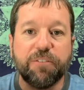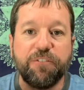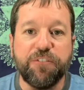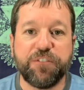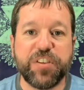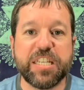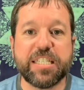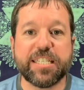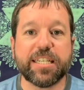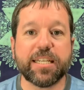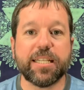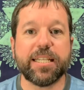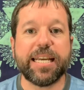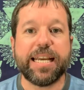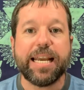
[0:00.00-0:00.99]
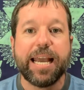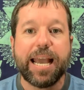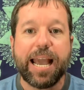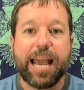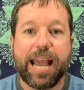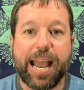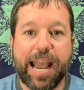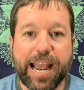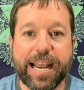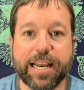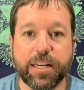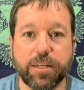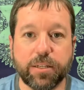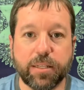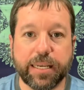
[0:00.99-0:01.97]
physically
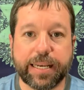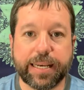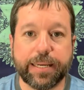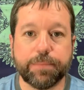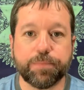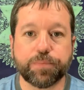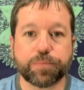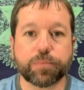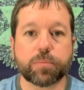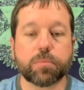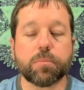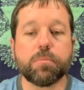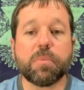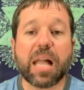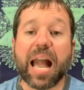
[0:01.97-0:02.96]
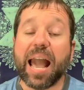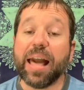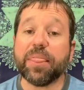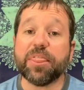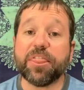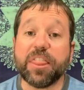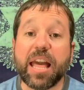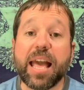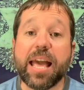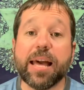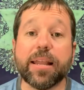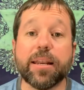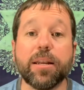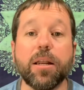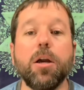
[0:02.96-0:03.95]
handling it. And
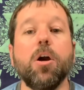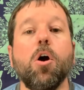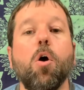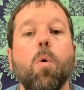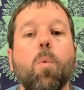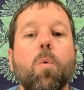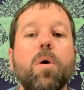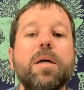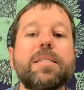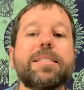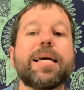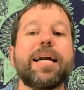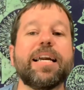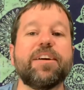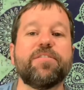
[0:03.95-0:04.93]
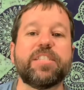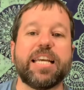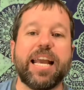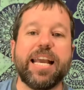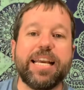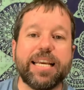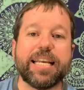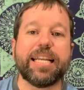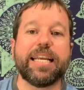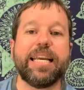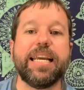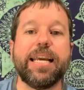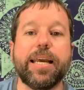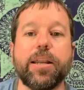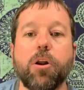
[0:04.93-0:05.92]
then once I have taken
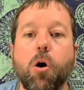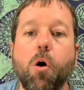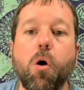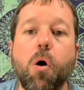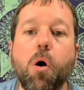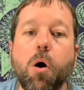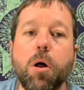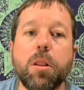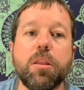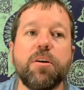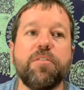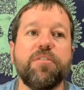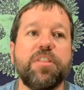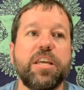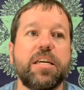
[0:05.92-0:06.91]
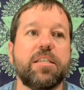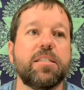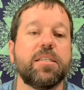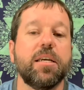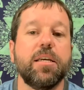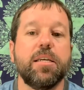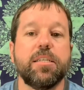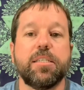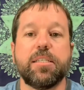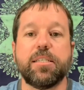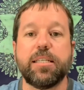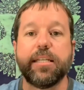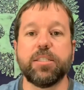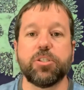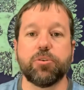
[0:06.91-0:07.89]
in all of this
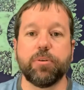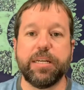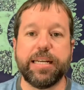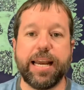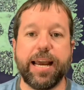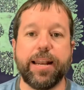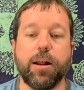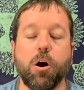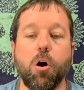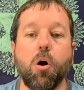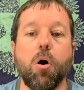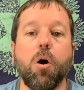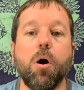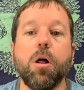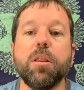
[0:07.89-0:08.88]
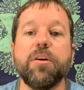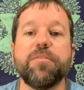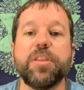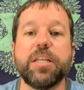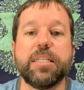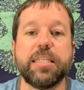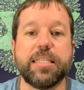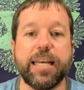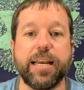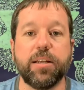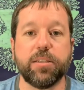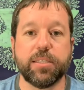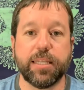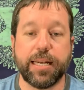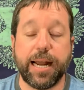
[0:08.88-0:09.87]
sensory data, all of the
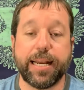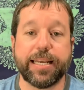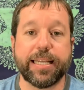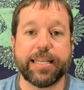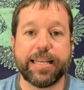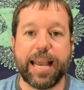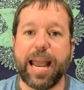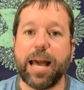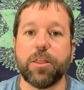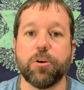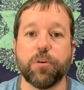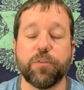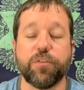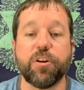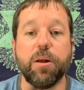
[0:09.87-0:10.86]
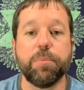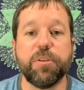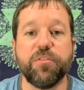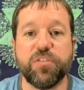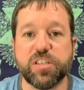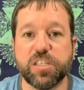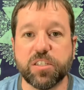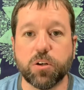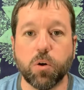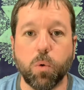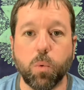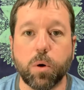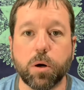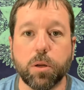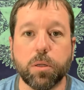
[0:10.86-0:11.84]
details that I can gather from the physical
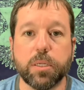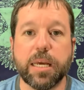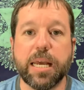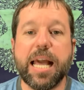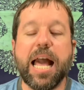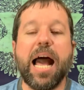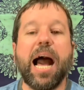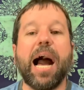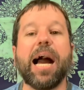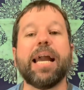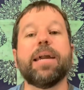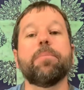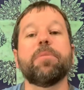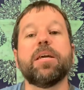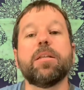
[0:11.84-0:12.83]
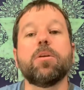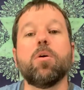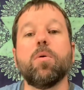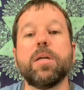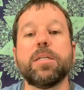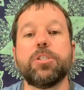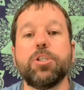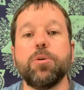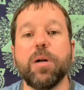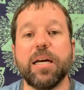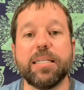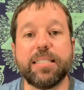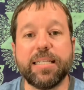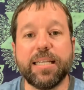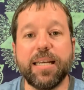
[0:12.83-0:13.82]
world, I am then going to
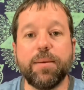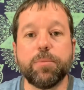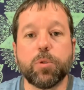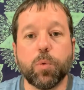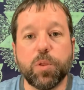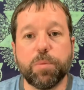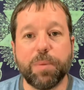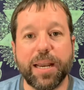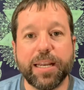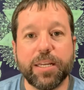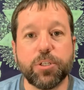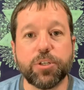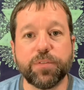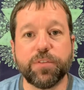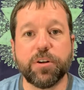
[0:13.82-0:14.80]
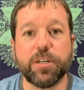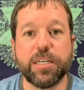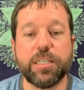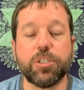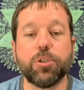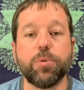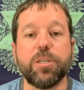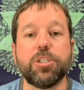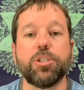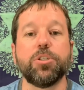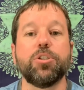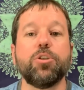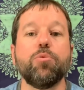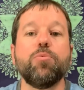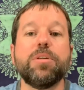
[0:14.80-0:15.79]
attempt with my introverted
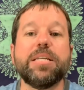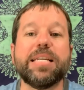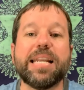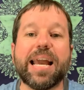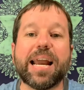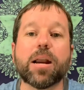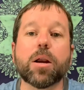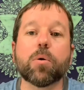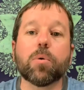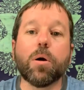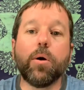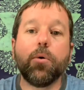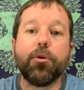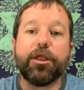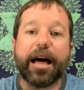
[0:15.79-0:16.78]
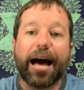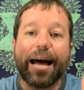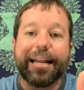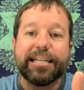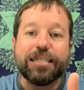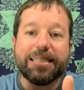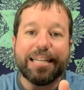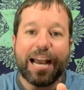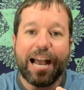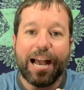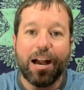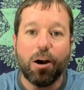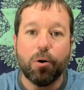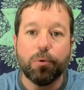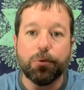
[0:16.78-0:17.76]
intuition to narrow that
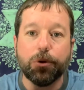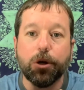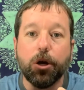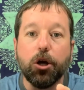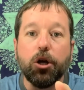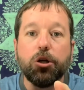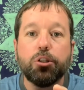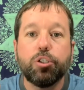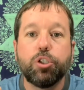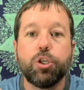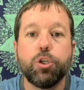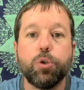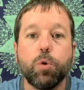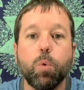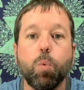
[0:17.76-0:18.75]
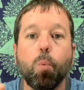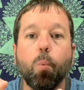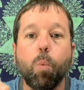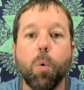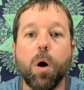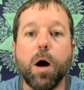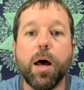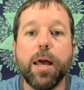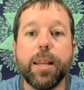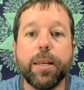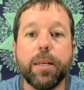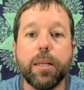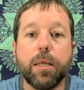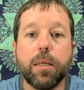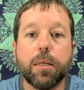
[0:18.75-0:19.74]
down to
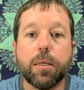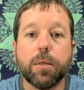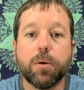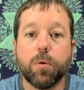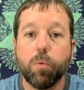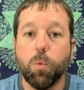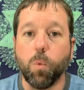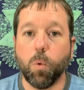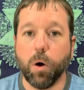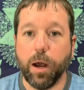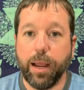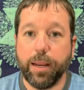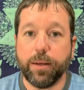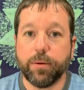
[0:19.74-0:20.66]
one what?